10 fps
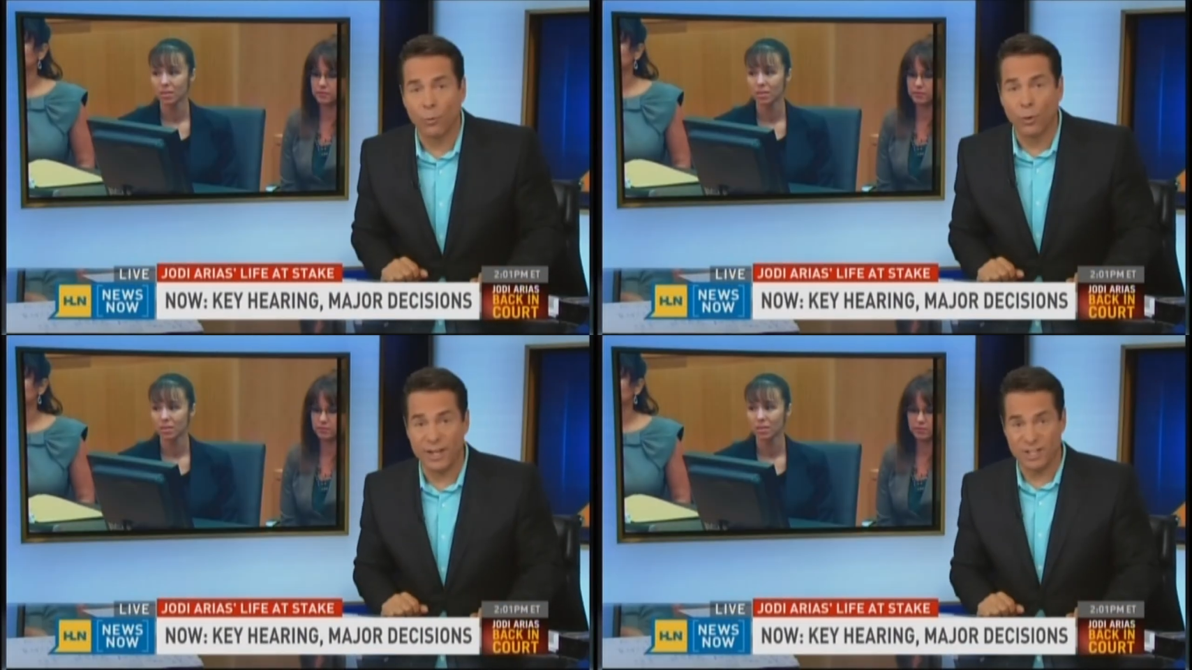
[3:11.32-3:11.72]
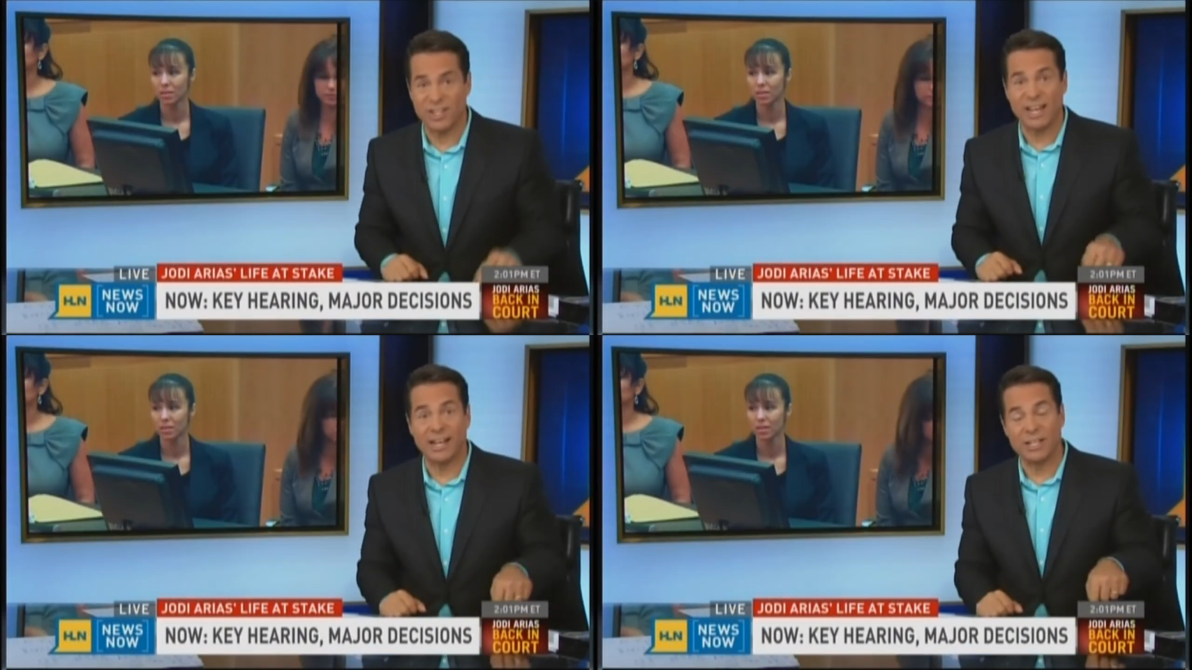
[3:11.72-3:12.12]
Speaker 1: uh, will they
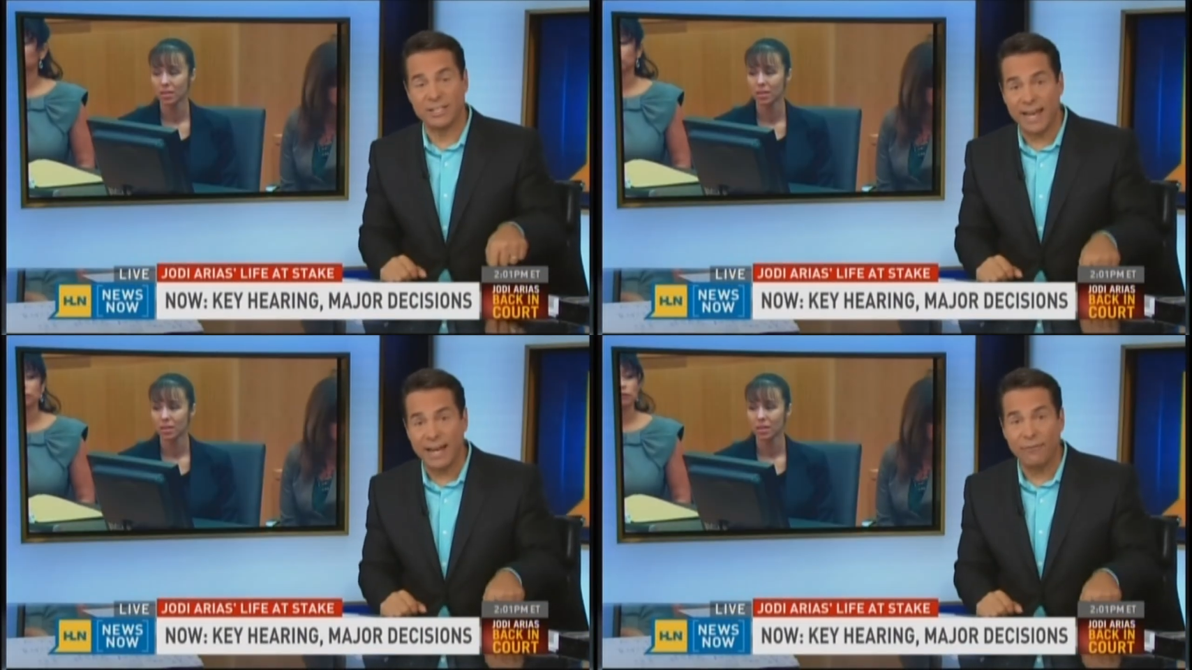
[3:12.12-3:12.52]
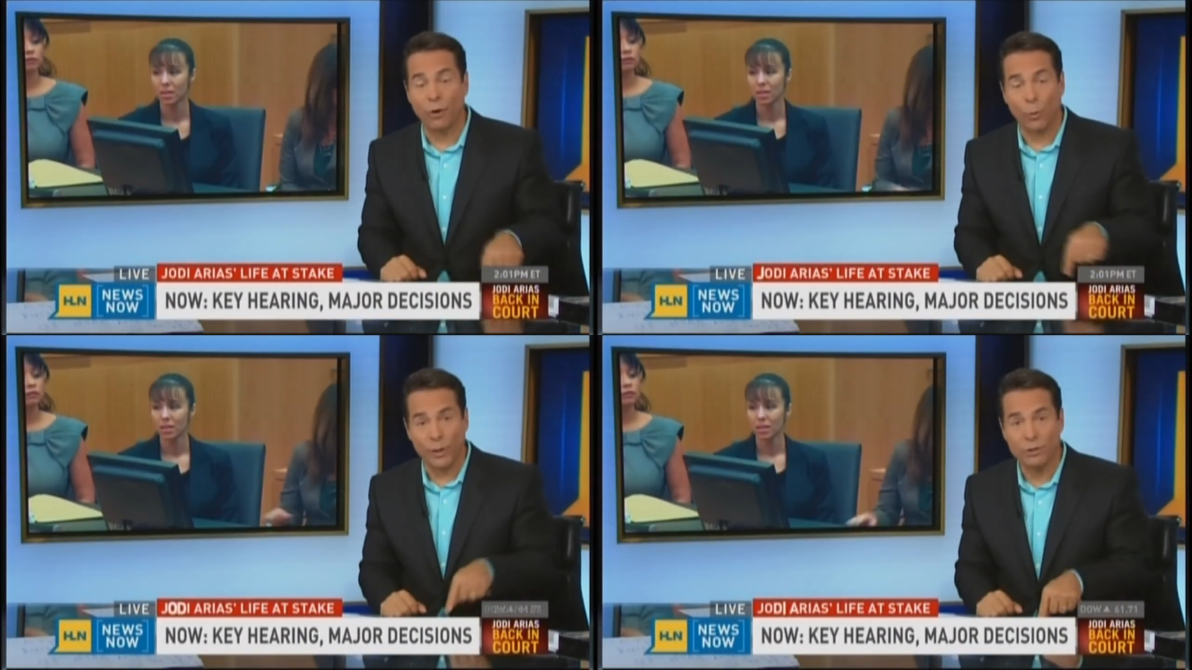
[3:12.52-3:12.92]
set a
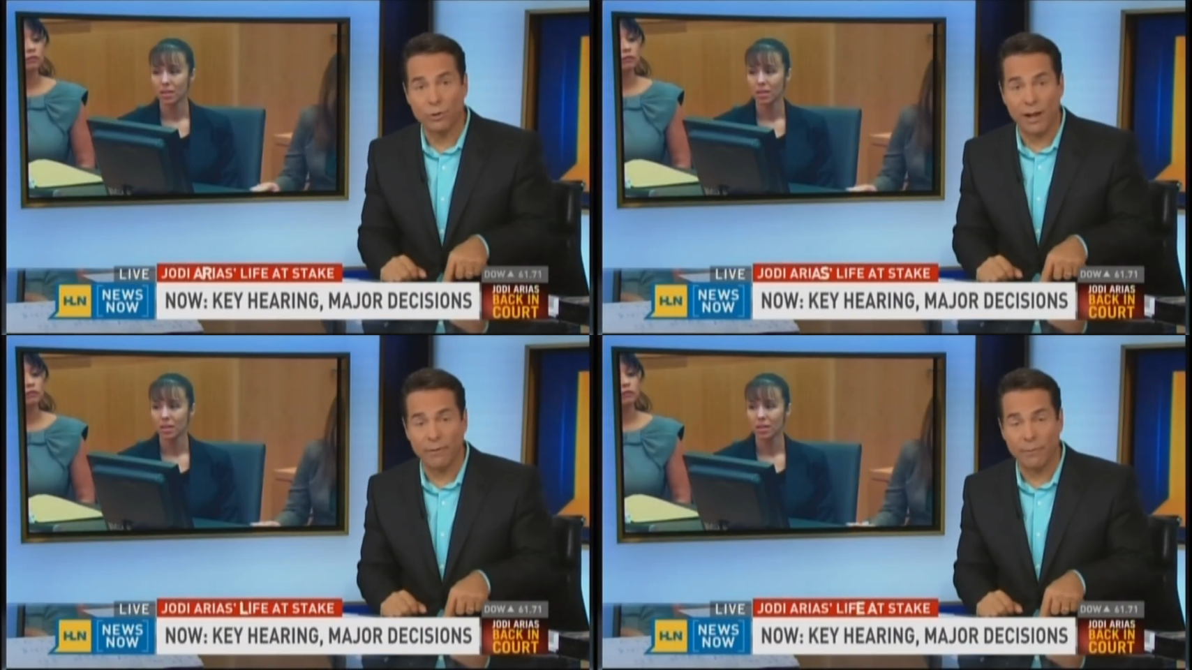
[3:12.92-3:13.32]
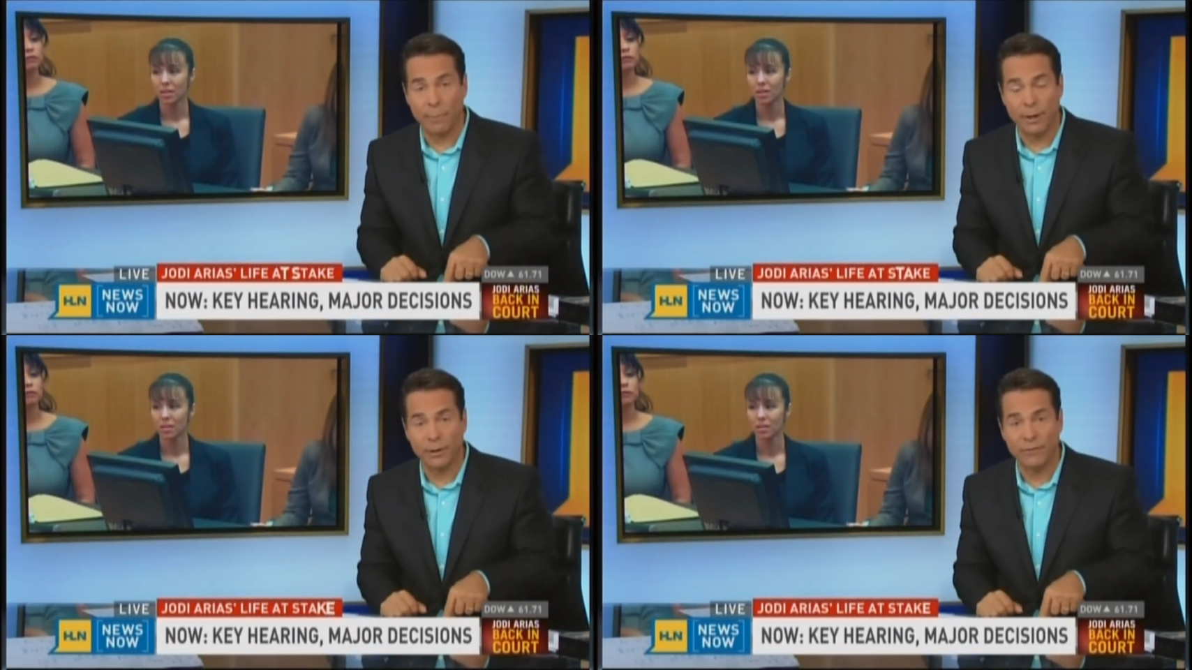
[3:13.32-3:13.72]
date for a retrial of
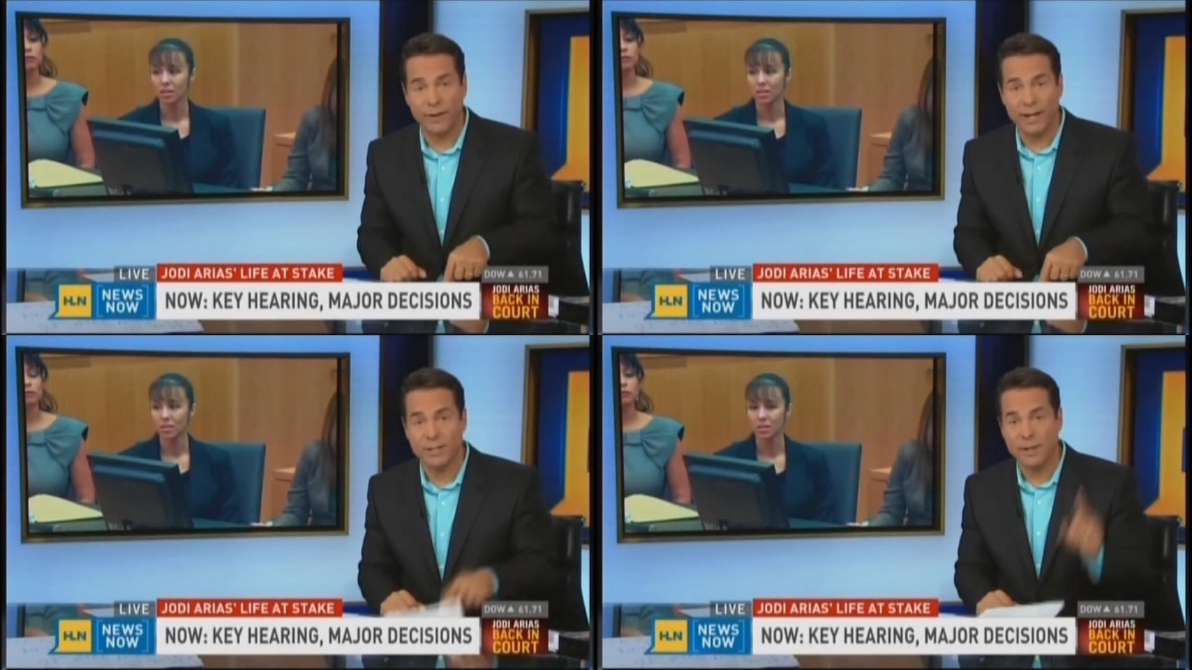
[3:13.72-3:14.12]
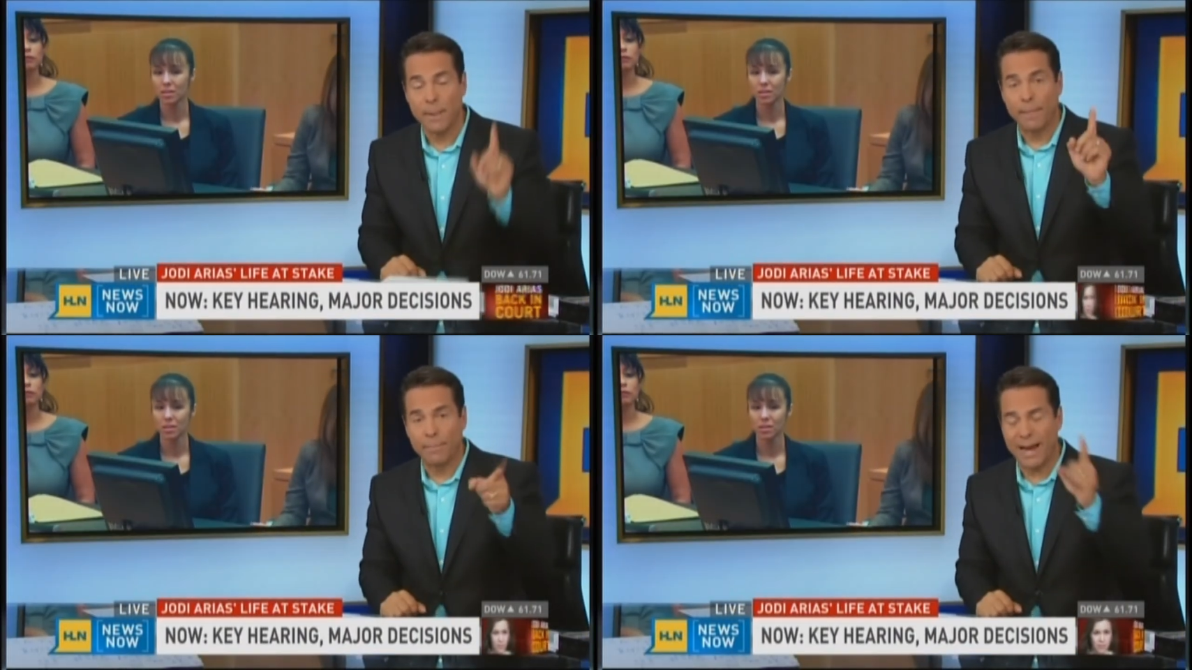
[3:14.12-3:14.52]
the penalty phase?
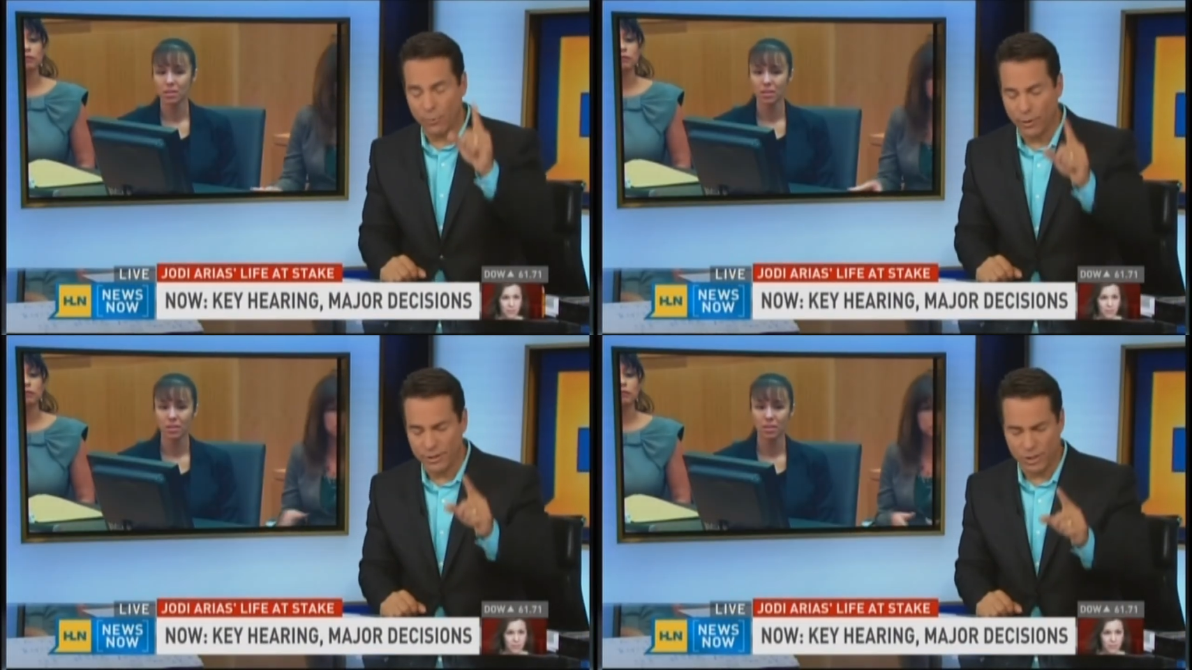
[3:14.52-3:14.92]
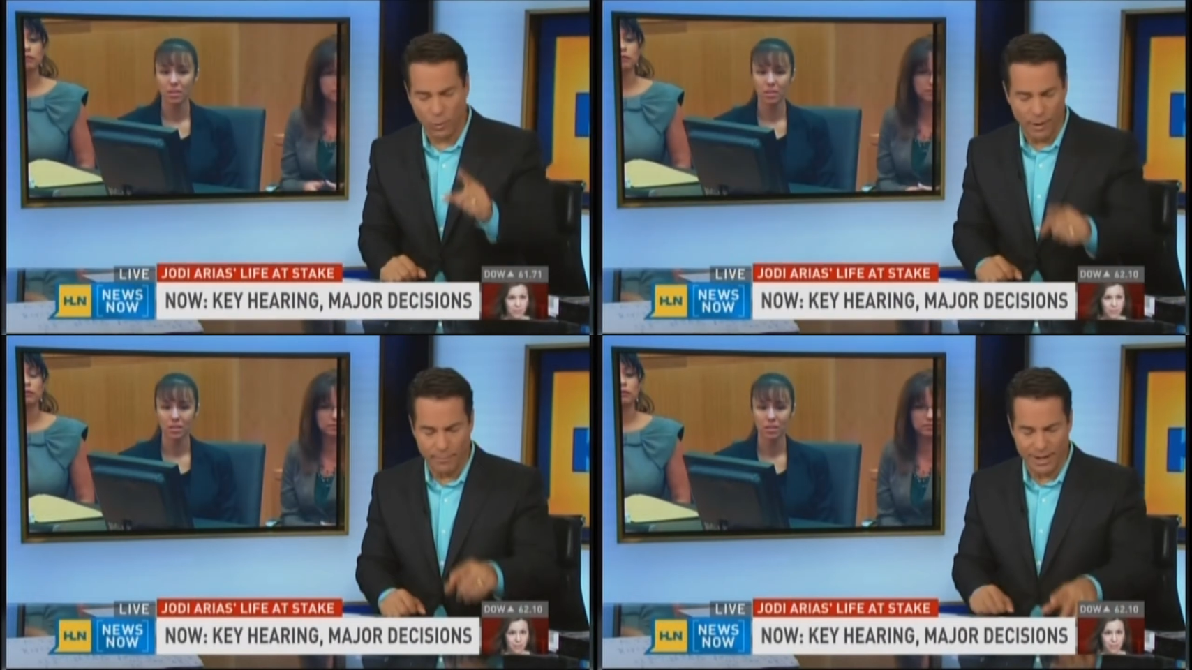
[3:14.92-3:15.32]
Back with us,
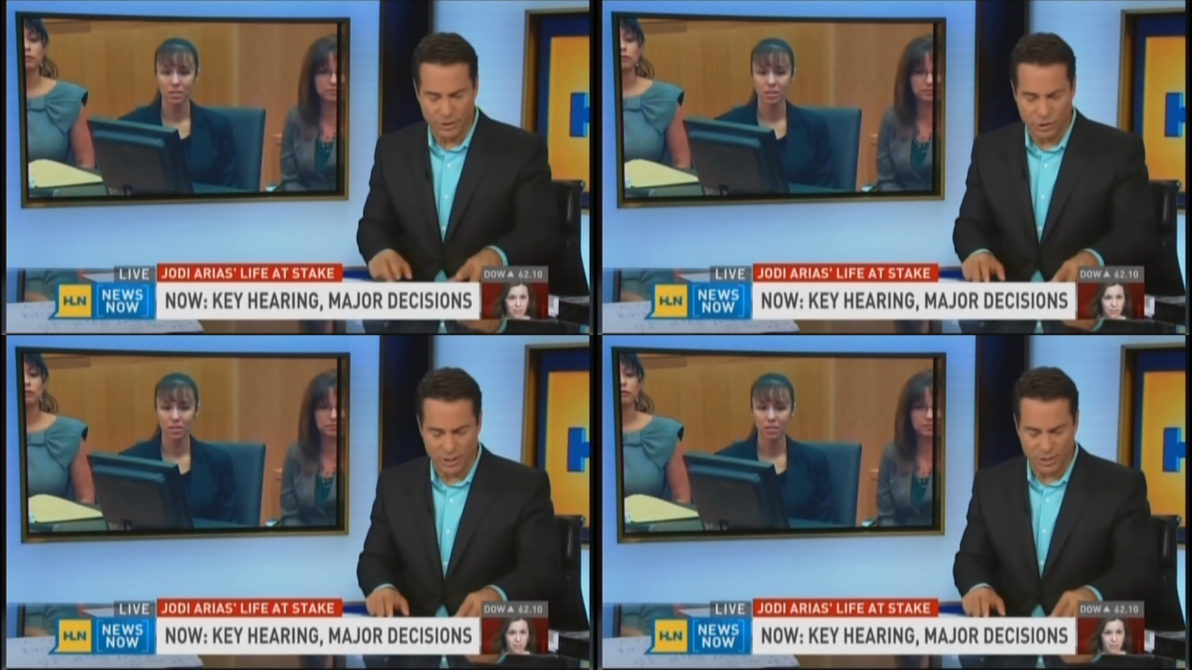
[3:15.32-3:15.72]
our one man